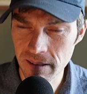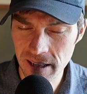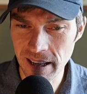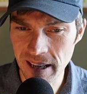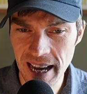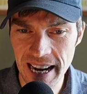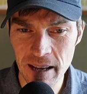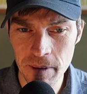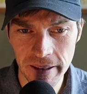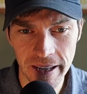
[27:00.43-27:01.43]
it kind of hit
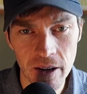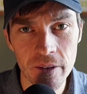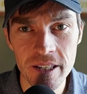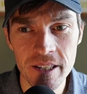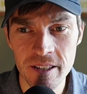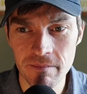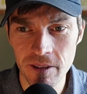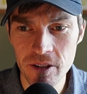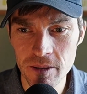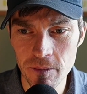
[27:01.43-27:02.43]
me like, oh,
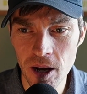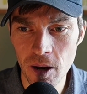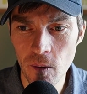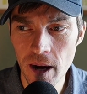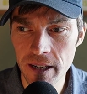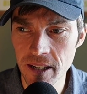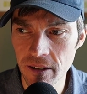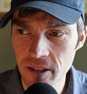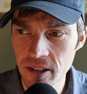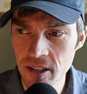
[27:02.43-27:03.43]
there's some long walks here.
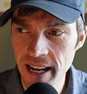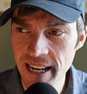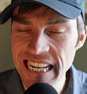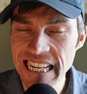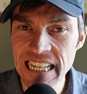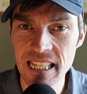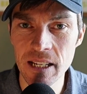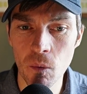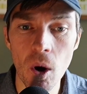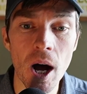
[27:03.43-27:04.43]
This is not an easy
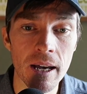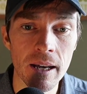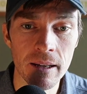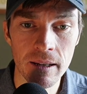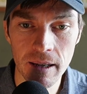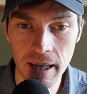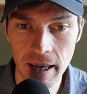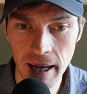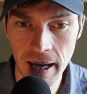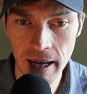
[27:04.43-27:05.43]
walk.
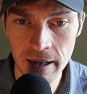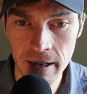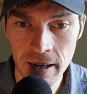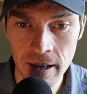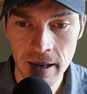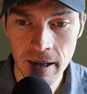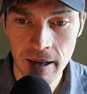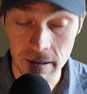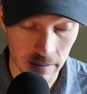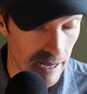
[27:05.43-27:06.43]
And
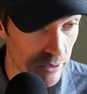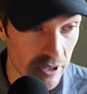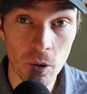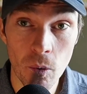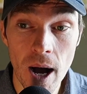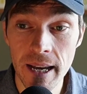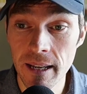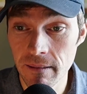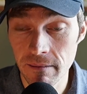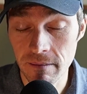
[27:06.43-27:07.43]
I would still walk
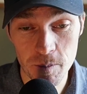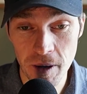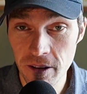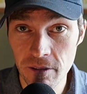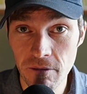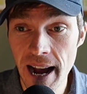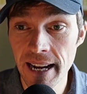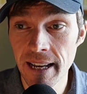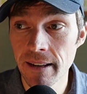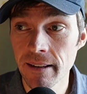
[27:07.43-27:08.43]
it. It's better than riding.